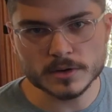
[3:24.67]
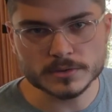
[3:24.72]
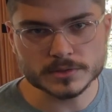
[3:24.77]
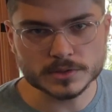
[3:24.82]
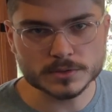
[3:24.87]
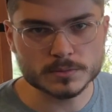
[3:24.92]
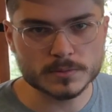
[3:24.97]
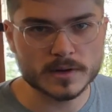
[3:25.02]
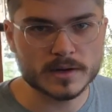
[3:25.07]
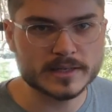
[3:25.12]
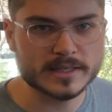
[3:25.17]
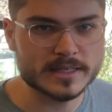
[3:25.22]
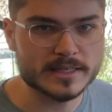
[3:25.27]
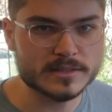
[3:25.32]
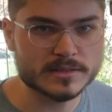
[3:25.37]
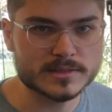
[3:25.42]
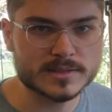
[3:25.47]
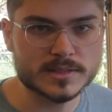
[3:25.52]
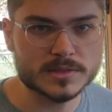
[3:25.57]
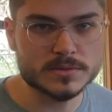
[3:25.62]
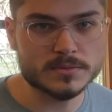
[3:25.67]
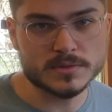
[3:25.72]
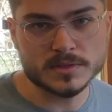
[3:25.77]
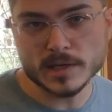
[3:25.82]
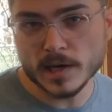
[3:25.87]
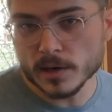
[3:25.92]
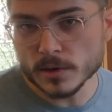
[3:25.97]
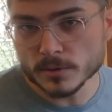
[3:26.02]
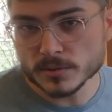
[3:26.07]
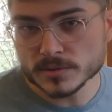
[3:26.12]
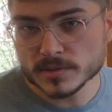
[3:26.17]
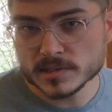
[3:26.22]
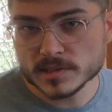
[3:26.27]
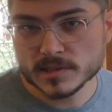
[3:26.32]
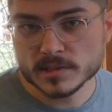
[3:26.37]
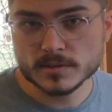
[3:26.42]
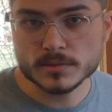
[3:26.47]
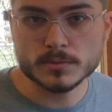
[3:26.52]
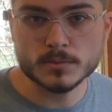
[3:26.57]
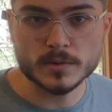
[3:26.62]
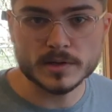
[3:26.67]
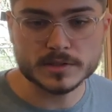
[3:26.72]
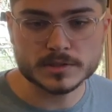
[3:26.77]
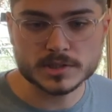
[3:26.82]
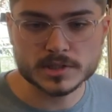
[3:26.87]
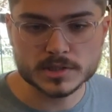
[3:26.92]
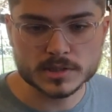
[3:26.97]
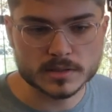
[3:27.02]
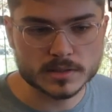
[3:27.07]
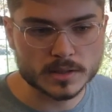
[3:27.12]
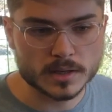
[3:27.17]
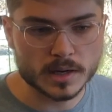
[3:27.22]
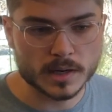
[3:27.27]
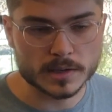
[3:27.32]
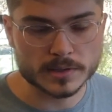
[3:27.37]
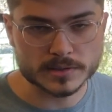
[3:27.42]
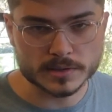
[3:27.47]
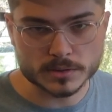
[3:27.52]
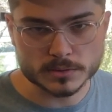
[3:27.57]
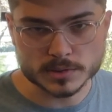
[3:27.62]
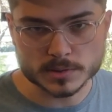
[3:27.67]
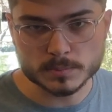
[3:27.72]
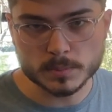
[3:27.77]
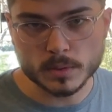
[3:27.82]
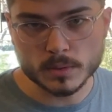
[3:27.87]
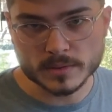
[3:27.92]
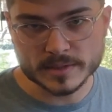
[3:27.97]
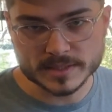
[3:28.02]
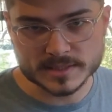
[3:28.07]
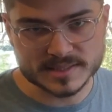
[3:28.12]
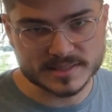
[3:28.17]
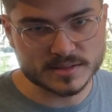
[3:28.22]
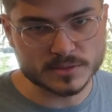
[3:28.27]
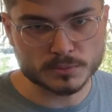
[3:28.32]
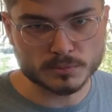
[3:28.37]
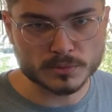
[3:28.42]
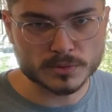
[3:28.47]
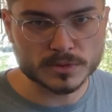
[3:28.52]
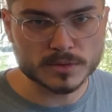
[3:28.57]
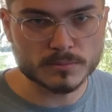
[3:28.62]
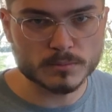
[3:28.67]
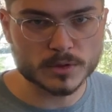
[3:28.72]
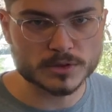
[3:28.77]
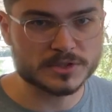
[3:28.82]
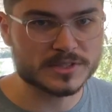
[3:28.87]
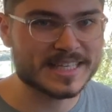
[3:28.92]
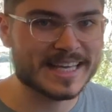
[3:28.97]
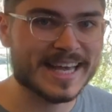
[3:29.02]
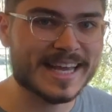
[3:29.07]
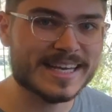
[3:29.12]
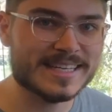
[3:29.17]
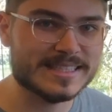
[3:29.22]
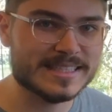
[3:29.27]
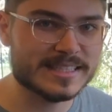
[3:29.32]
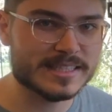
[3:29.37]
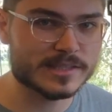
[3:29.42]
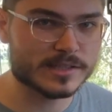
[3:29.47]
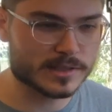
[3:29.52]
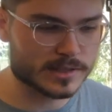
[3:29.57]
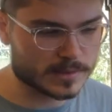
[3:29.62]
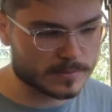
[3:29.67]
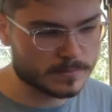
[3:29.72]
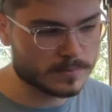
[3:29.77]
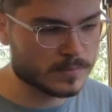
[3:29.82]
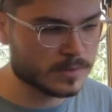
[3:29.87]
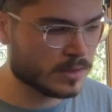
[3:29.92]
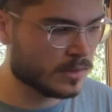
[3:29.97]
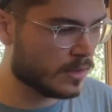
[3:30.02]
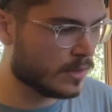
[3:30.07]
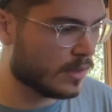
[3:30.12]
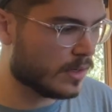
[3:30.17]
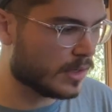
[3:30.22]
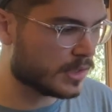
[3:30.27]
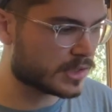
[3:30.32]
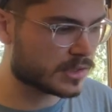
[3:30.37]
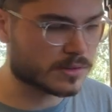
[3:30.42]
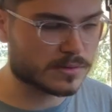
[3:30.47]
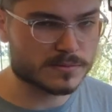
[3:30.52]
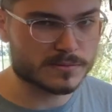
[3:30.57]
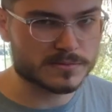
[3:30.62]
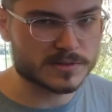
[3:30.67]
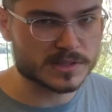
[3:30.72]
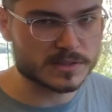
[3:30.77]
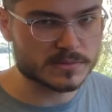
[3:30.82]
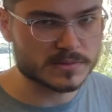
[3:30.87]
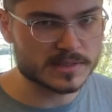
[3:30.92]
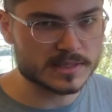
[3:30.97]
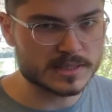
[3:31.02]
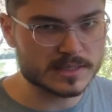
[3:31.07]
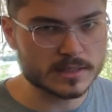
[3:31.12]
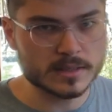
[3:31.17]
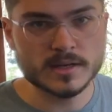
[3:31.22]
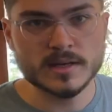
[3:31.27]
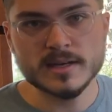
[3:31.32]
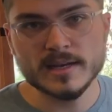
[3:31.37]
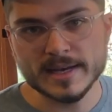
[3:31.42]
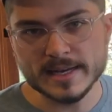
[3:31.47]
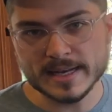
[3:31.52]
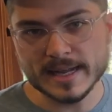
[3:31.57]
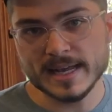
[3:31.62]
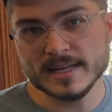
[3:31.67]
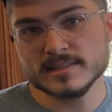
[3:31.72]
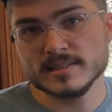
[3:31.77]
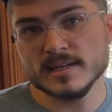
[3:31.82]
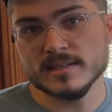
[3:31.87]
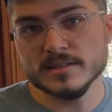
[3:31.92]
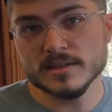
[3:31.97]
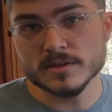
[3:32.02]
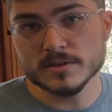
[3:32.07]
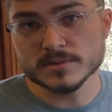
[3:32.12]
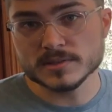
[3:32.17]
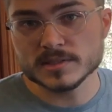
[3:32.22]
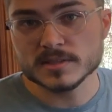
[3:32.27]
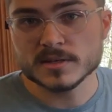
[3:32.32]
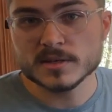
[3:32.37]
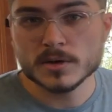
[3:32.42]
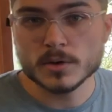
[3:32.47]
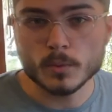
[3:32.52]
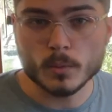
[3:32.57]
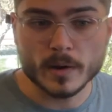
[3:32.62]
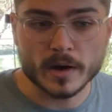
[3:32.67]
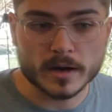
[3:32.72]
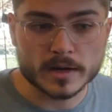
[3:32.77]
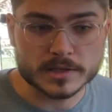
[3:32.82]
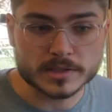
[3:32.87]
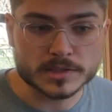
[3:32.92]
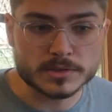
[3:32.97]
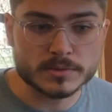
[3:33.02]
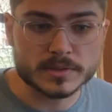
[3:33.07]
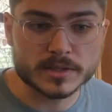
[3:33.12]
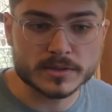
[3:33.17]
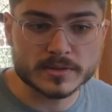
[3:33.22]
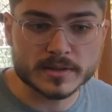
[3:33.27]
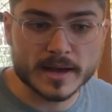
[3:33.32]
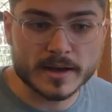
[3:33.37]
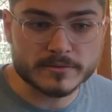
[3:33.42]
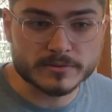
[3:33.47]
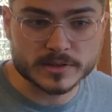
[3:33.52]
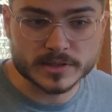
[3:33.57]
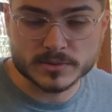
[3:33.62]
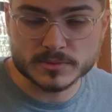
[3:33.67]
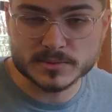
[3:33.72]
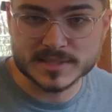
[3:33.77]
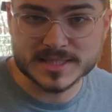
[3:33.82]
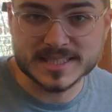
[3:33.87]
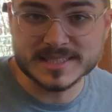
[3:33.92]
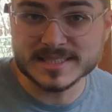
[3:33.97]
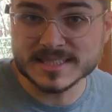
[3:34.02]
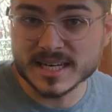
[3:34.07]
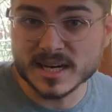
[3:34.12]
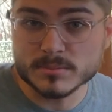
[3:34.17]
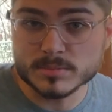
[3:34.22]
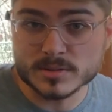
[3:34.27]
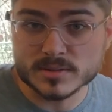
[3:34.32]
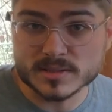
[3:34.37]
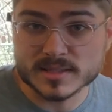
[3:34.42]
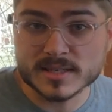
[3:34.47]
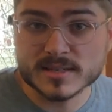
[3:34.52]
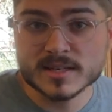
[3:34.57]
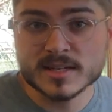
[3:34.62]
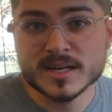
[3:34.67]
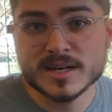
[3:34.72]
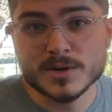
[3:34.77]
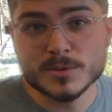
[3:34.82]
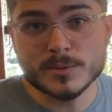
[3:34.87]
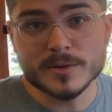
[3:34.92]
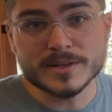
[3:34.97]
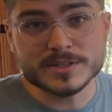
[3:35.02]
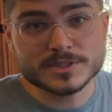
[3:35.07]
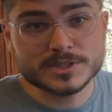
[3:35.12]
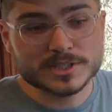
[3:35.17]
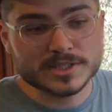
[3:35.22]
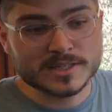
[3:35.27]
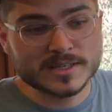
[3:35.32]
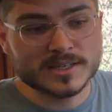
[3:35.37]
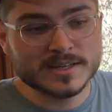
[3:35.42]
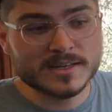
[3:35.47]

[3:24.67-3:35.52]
you run into nodes, which are those points in the room where you can't hear a certain frequency, and antinodes, where you hear that frequency doubled, which